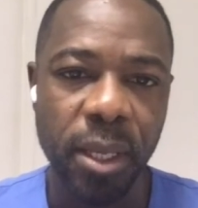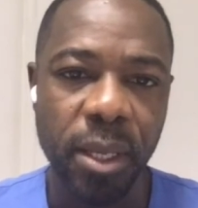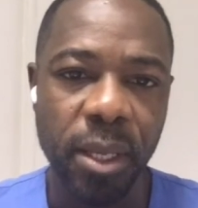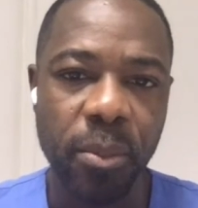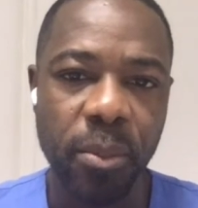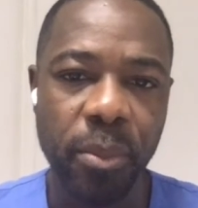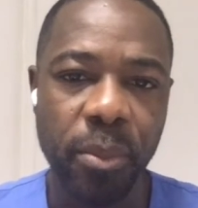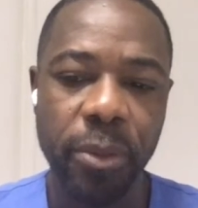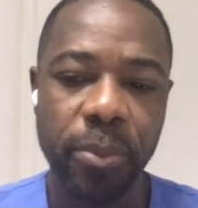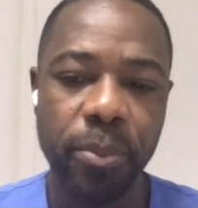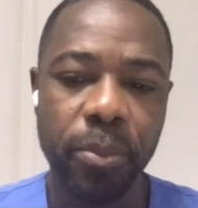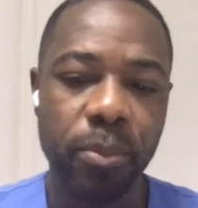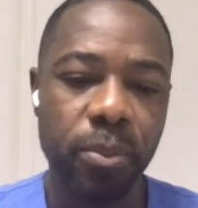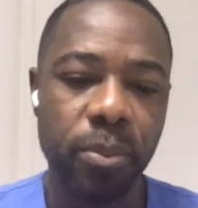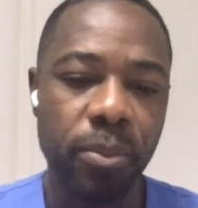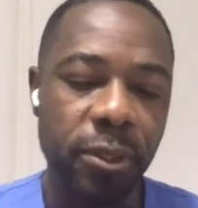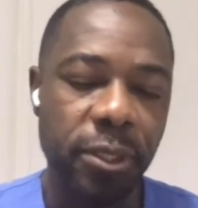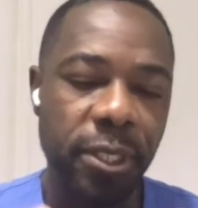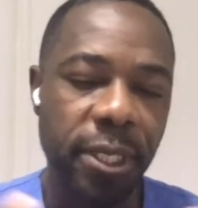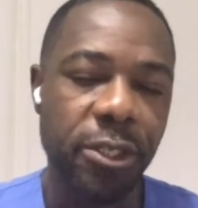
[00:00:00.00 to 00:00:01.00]
But
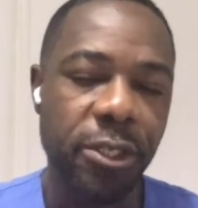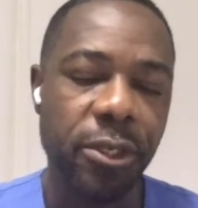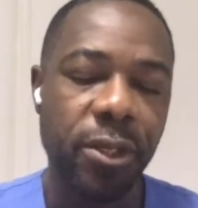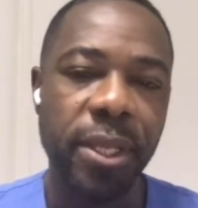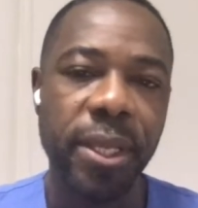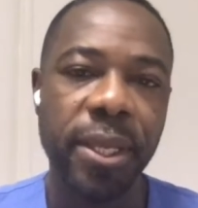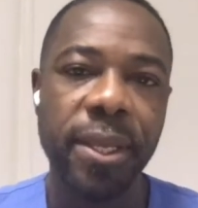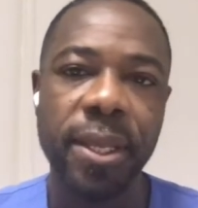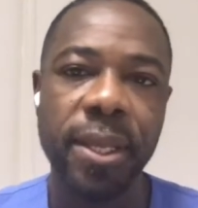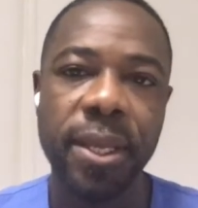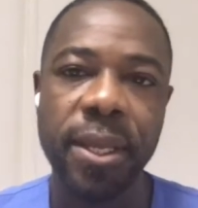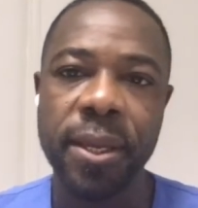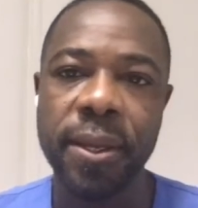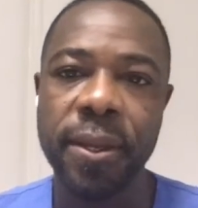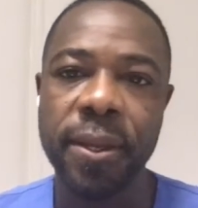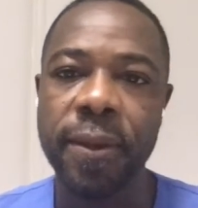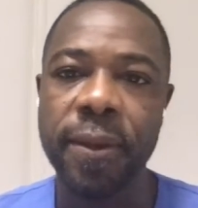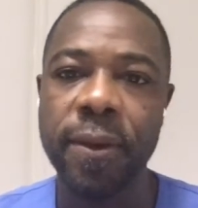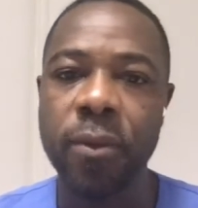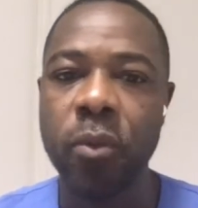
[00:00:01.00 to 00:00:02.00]
potentially,
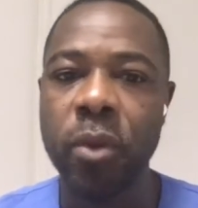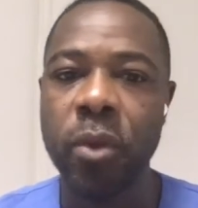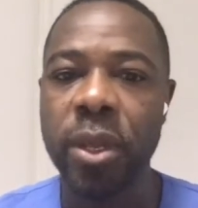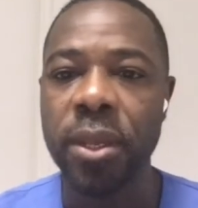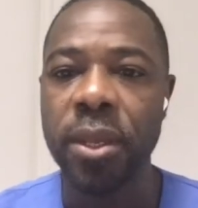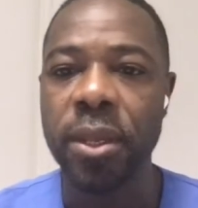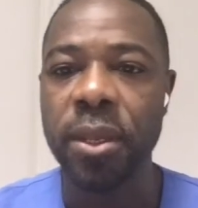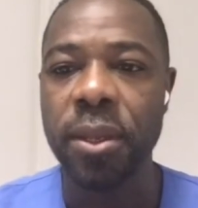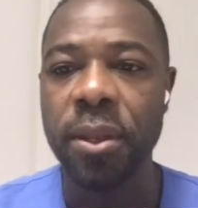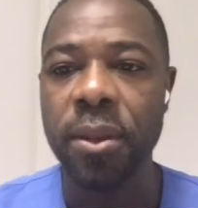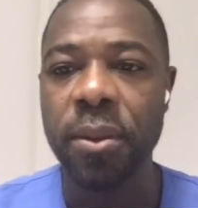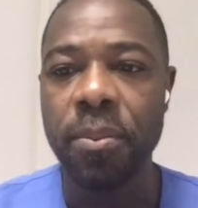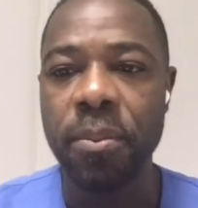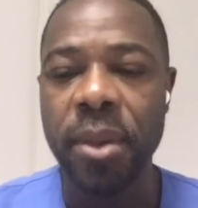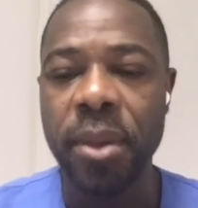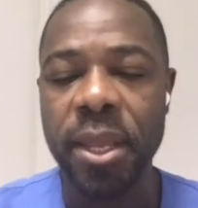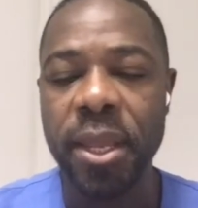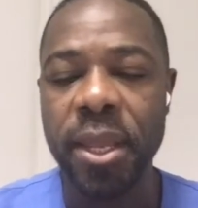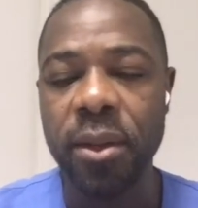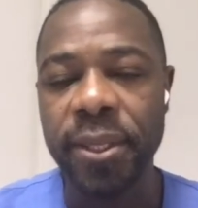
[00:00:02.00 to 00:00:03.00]
we
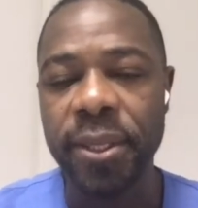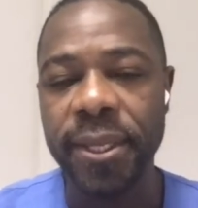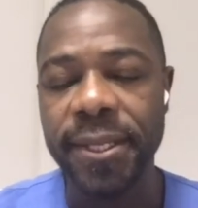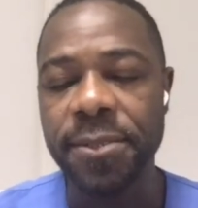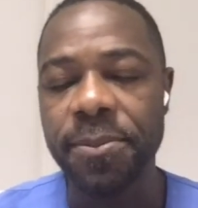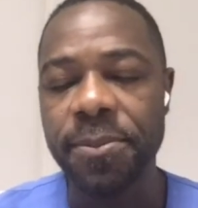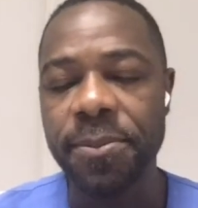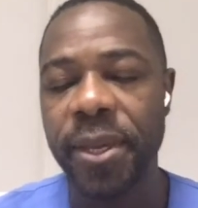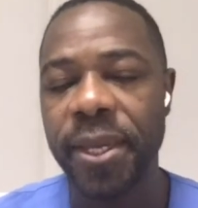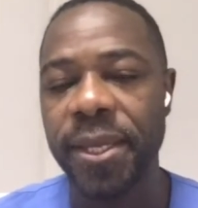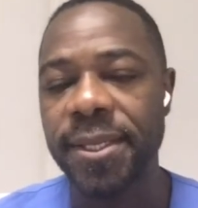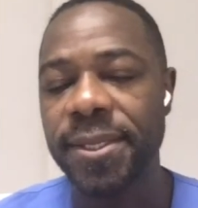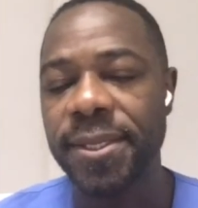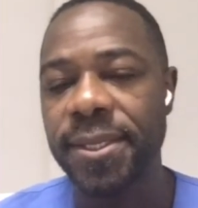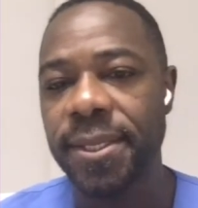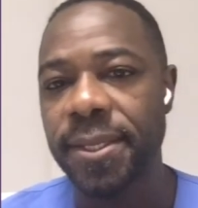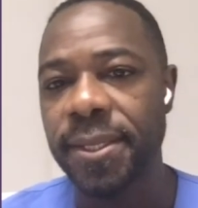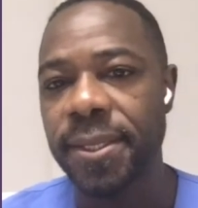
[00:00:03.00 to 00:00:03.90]
may not expect